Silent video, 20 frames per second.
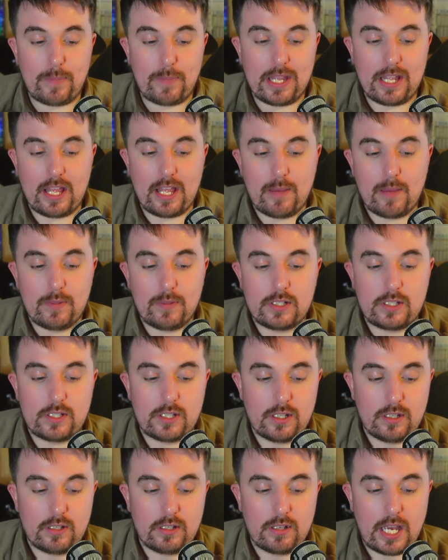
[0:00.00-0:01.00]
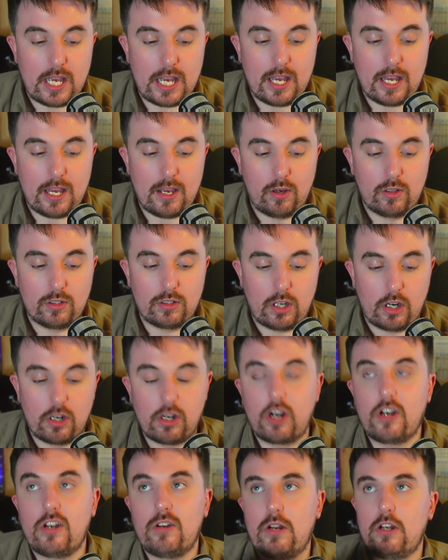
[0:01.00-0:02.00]
able to,
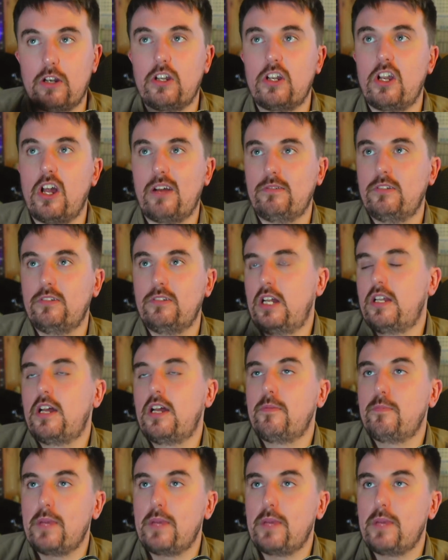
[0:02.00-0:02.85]
not